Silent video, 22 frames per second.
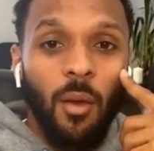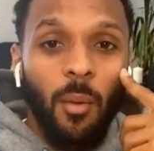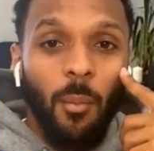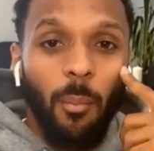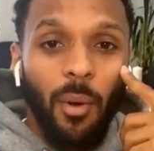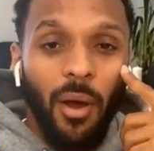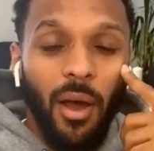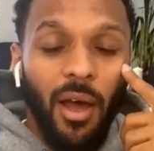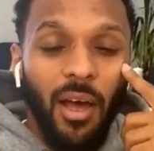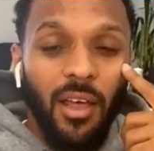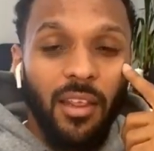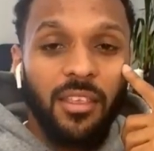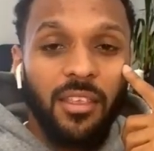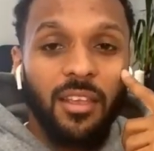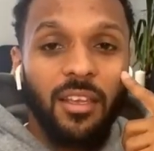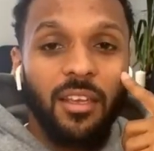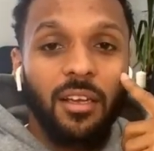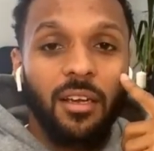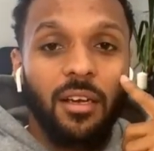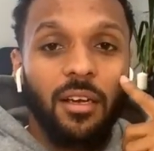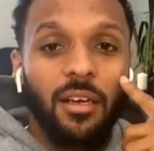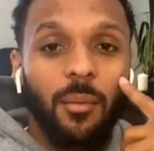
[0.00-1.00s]
I
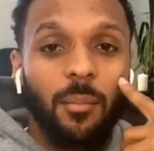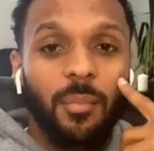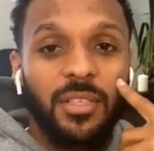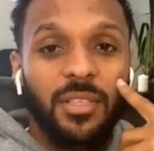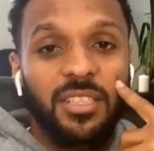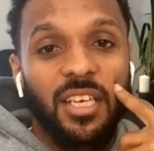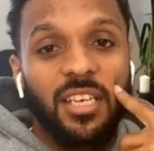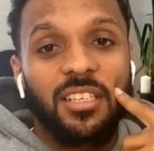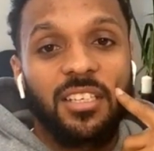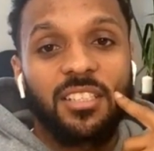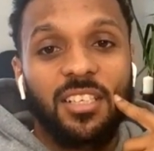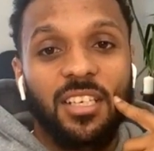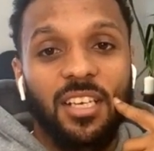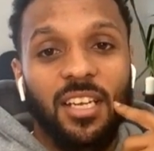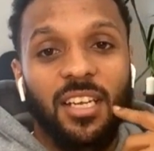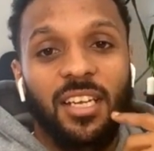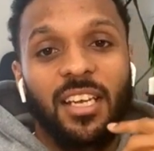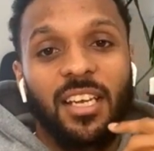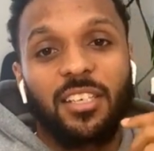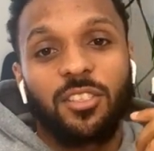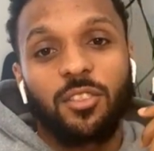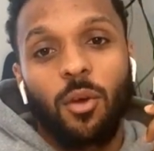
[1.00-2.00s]
think
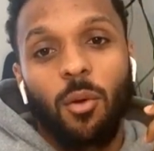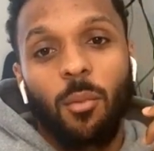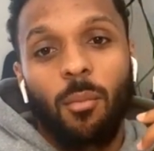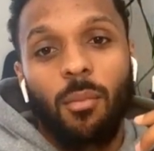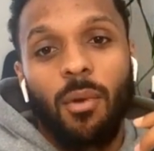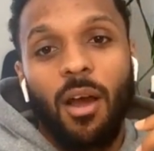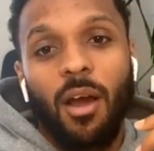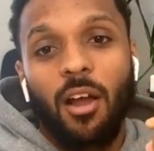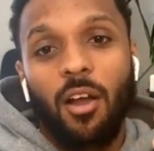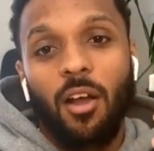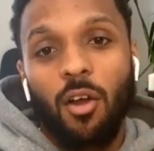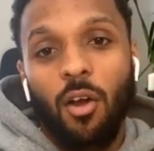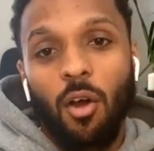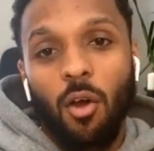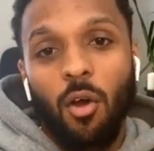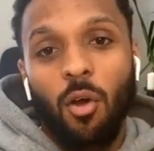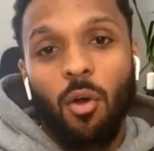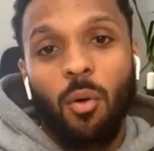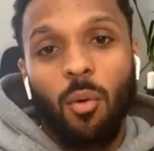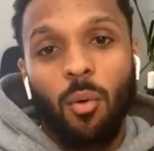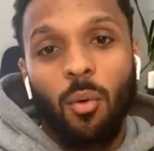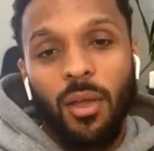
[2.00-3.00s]
potentially it's on my
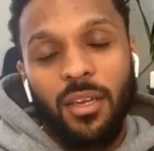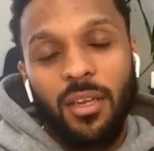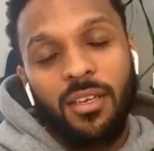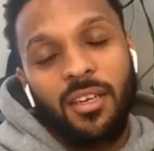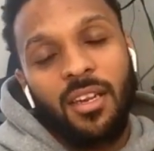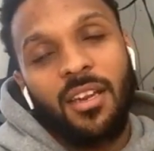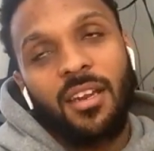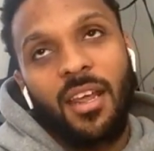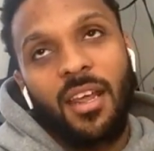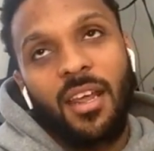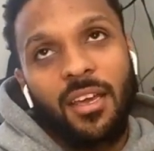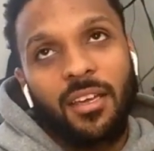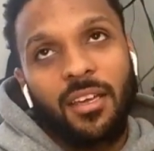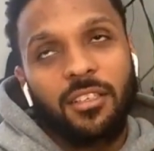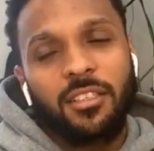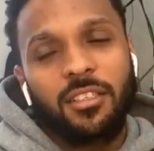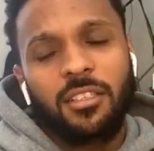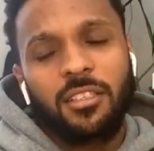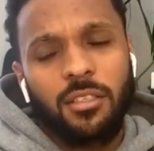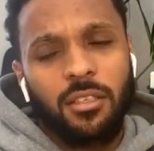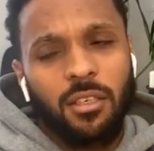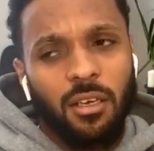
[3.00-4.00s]
goal in the
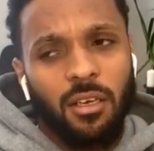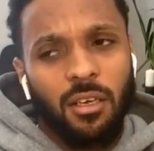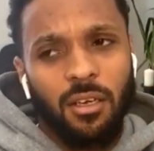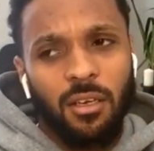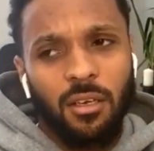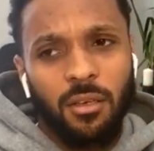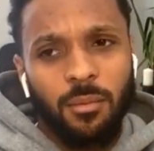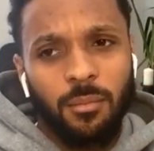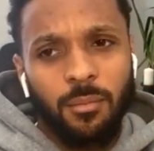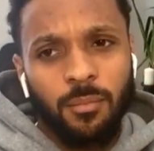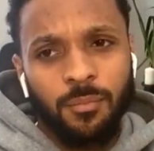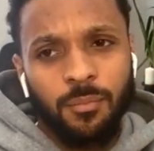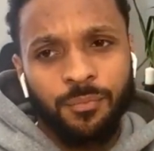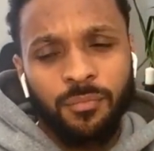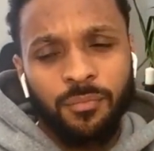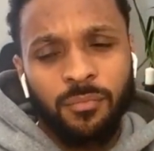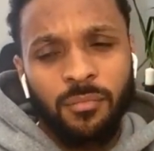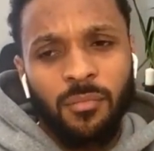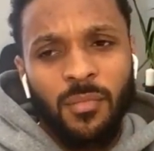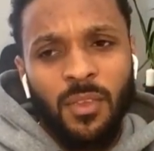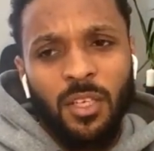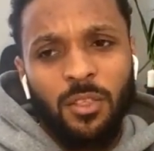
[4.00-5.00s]
next couple
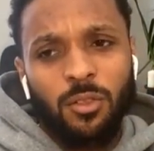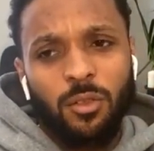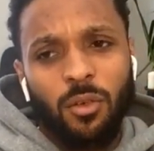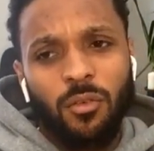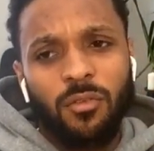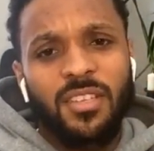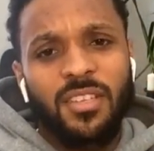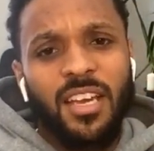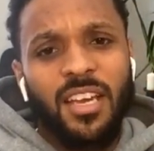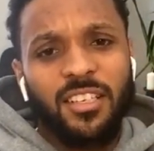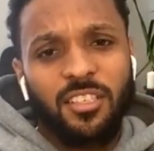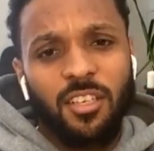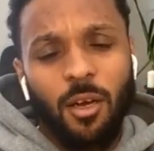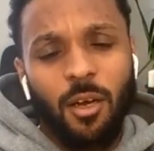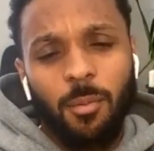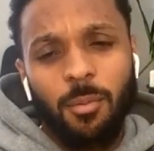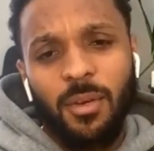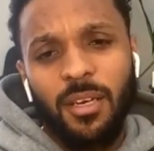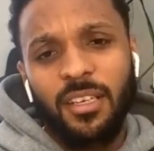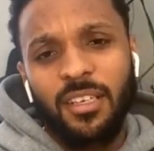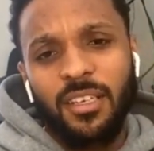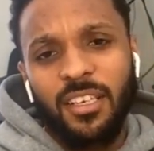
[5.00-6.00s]

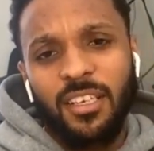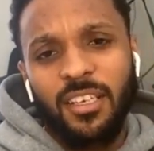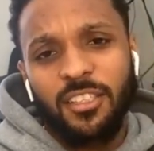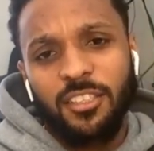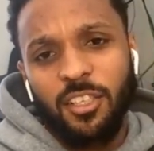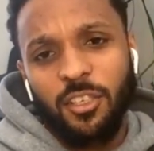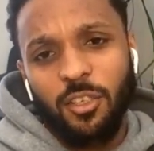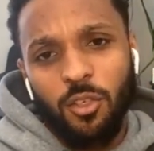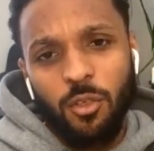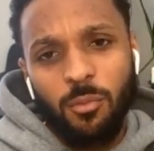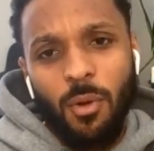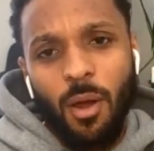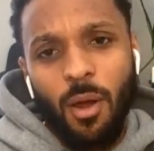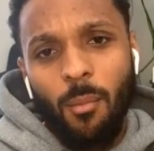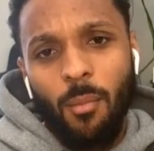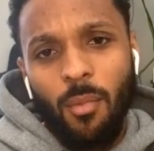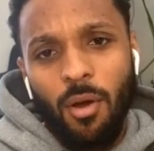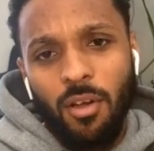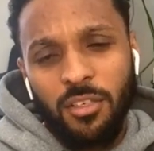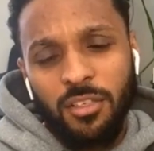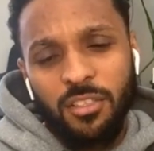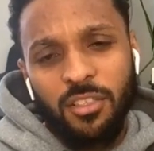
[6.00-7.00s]
of years to do my
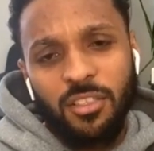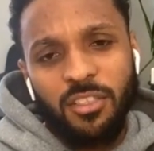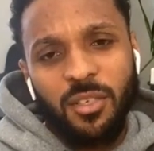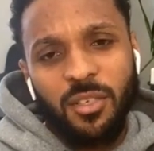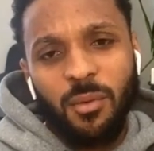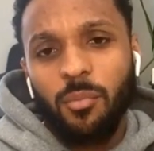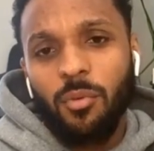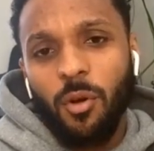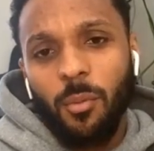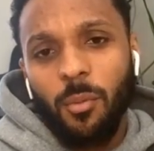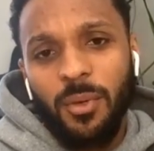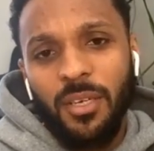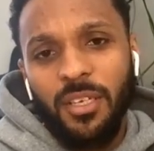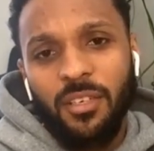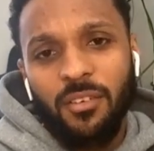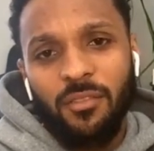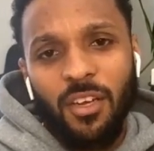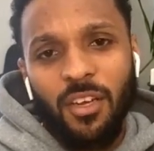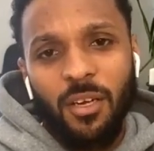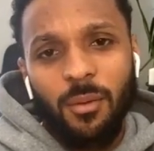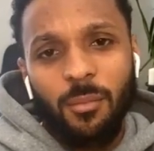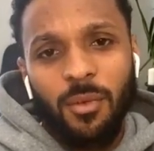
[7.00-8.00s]
master's in property
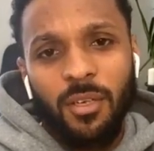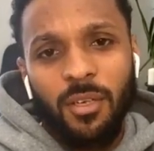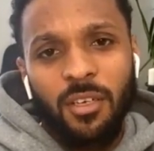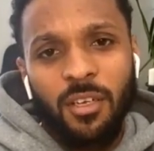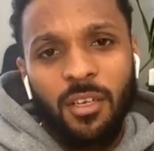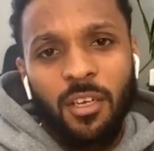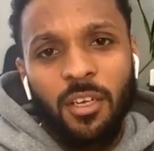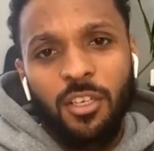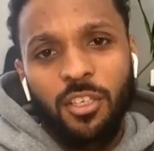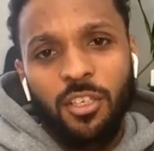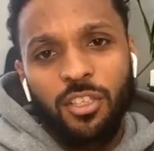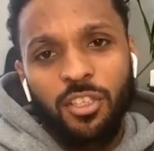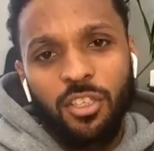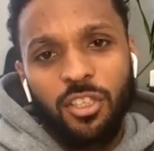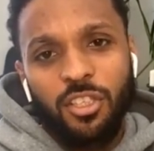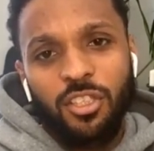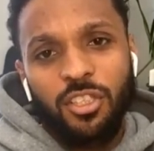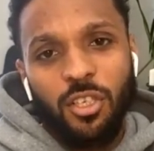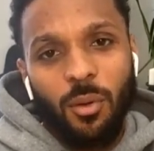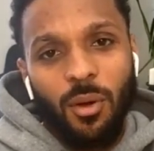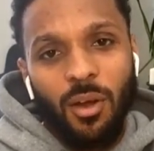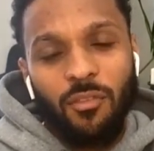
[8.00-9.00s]
development, just
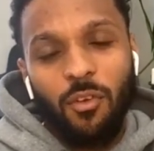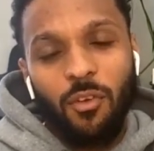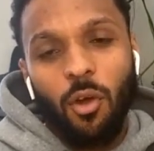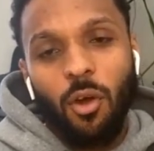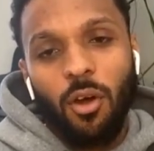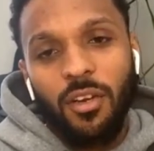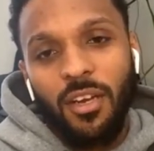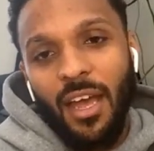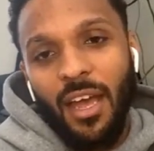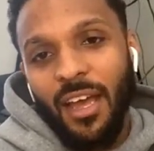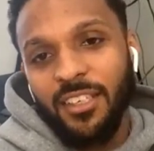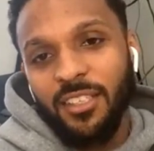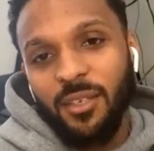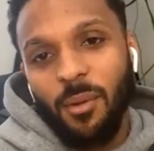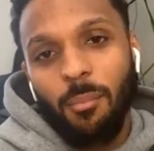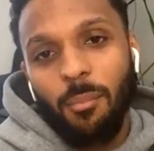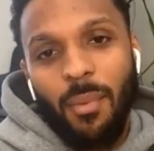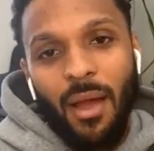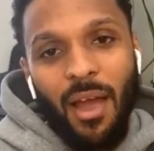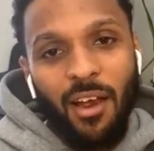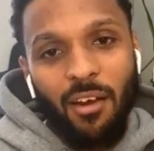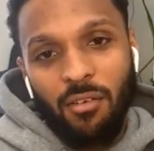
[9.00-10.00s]
so I've got that as a
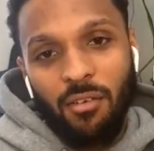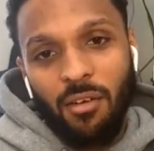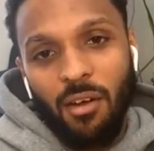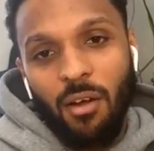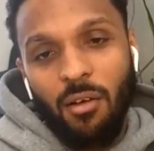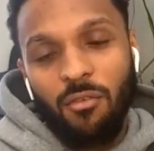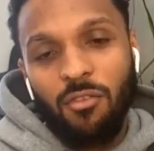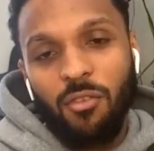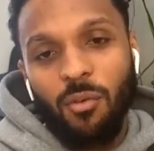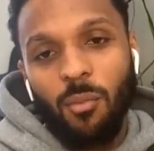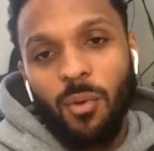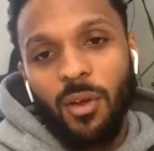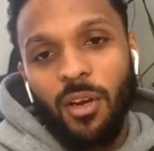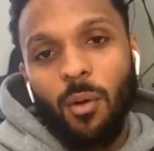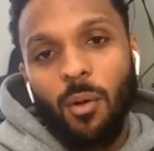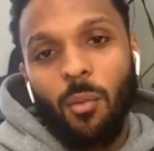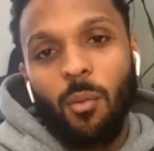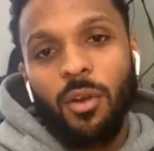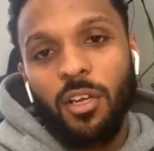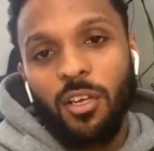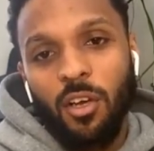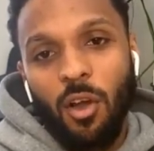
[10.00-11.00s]
background for when I
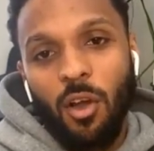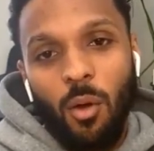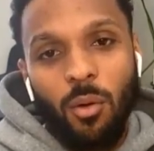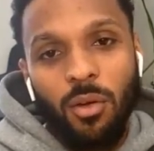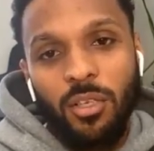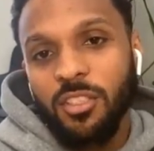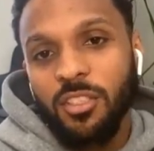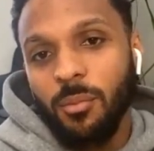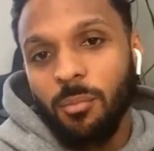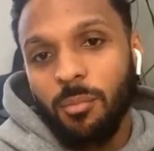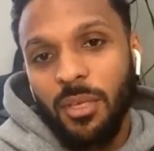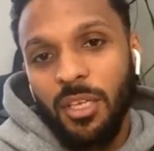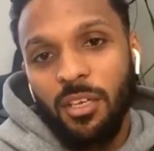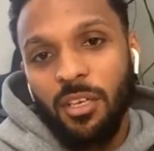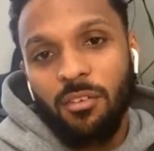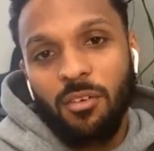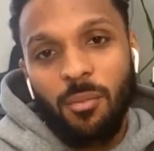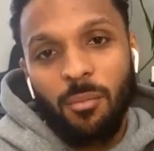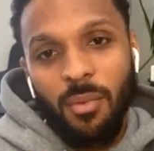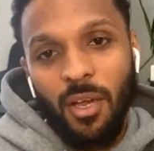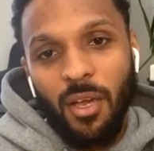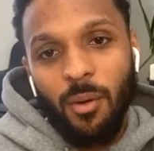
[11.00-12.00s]
want to go on to bigger
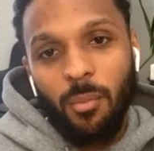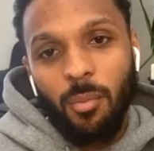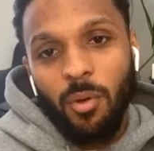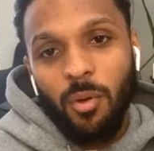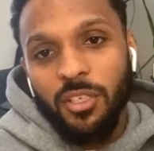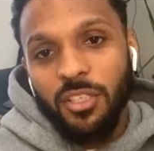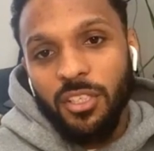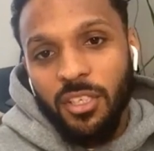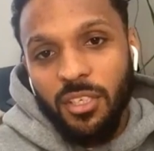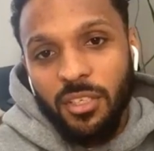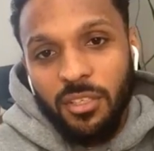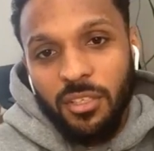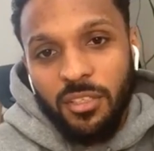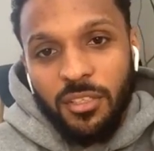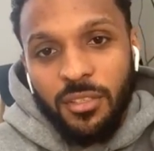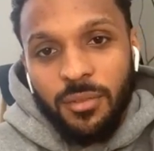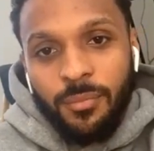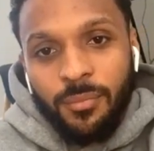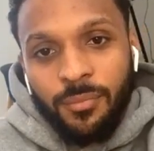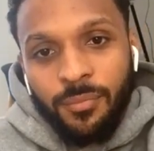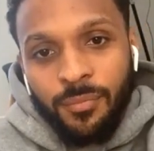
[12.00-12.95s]
and better projects.